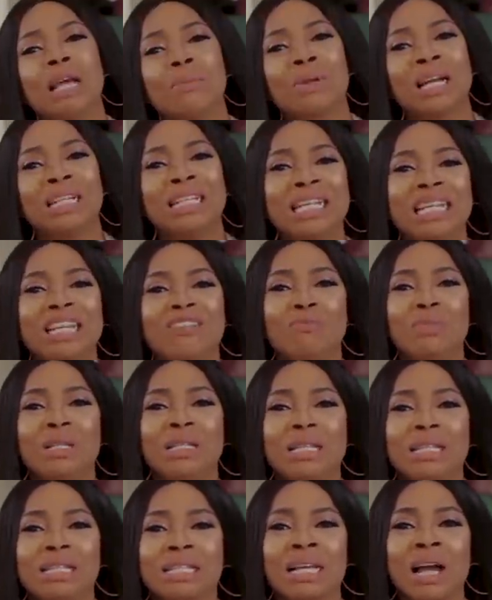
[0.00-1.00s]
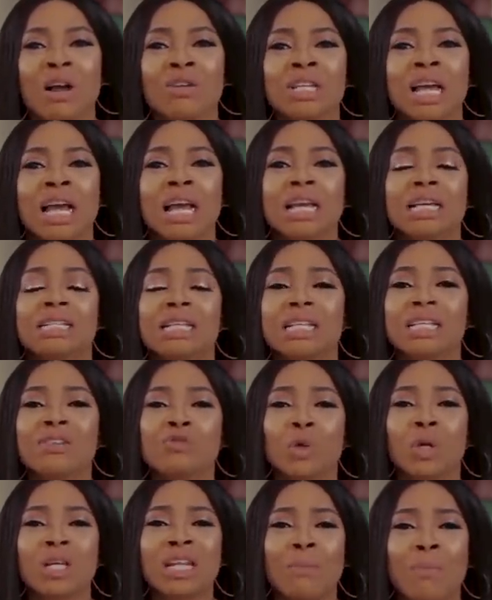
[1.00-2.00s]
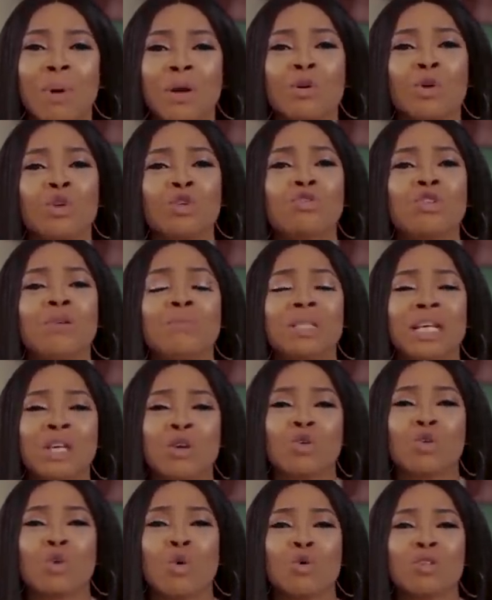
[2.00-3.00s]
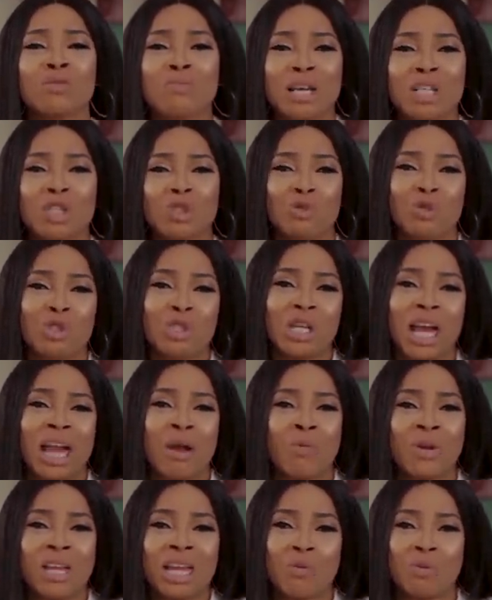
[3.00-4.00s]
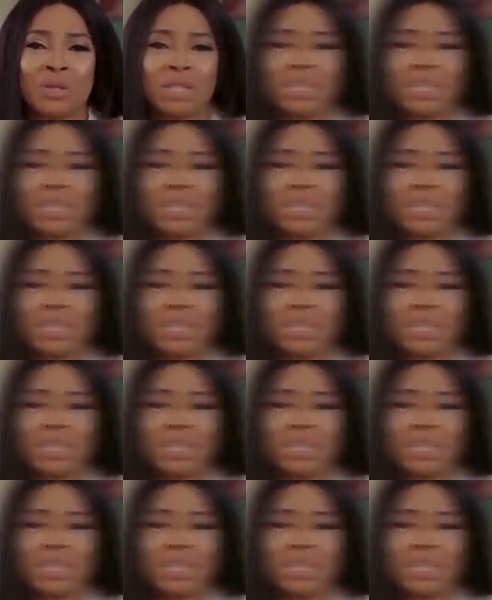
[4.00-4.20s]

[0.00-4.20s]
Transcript: them? Can they give me discounts? It's as if talking about your dreams and your goals makes you shy when you're